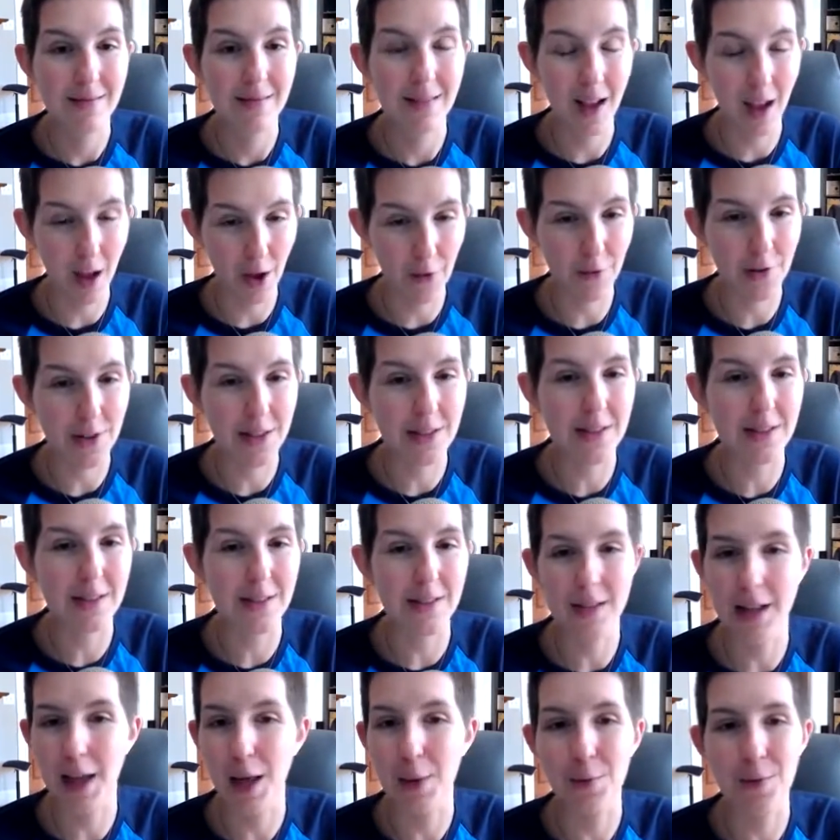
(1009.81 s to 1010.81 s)
Confidence is
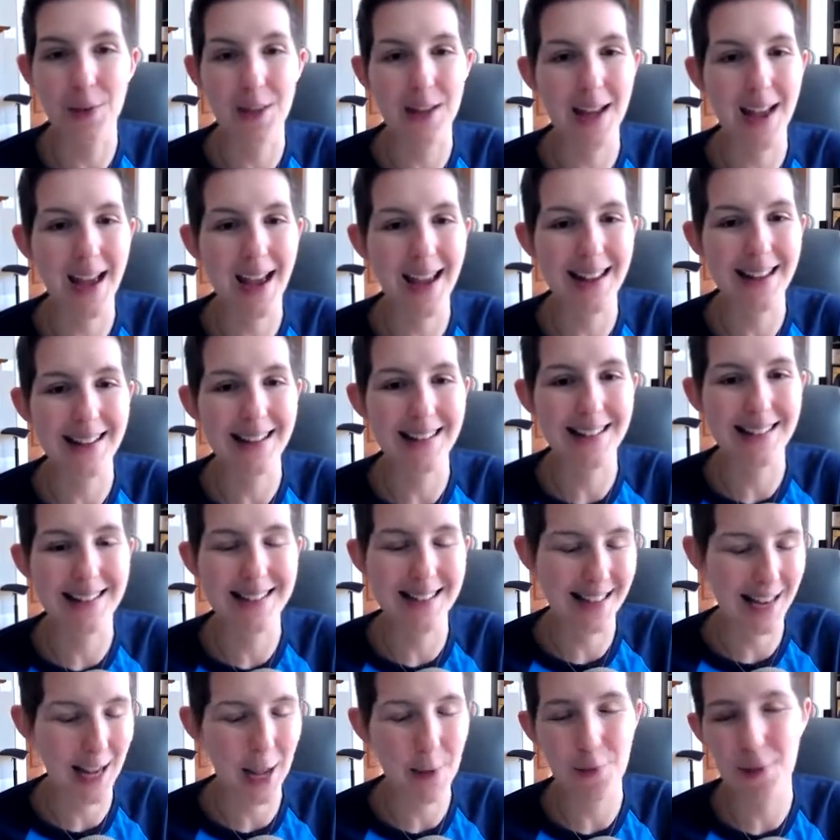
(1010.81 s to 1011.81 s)
the name of the day, is
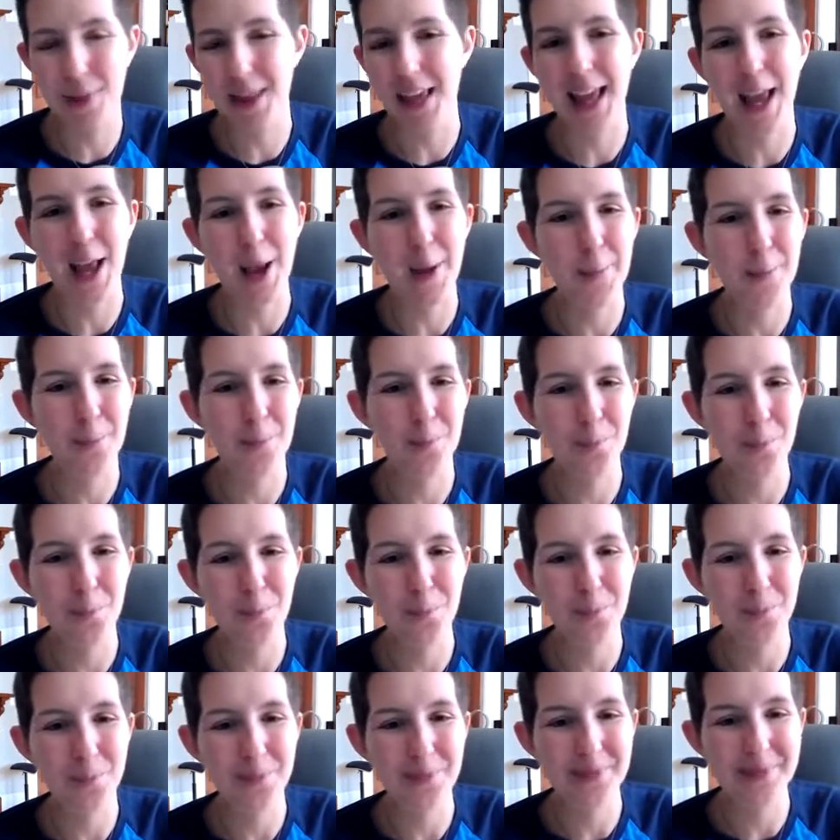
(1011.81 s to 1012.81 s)
the name of the game.
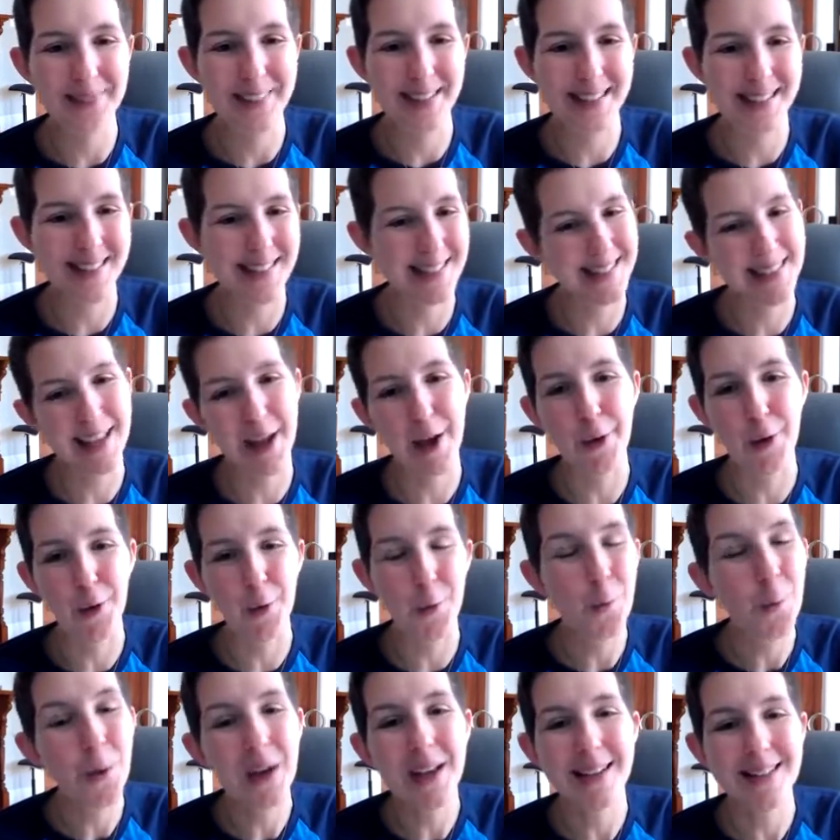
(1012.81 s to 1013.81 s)
It's how
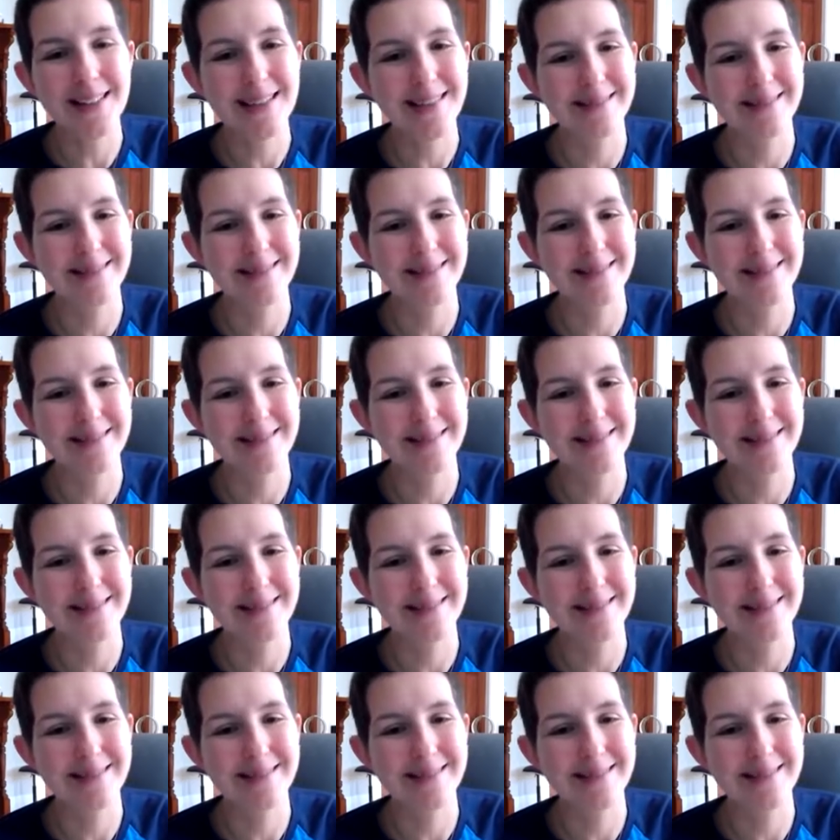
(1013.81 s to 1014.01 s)
you win.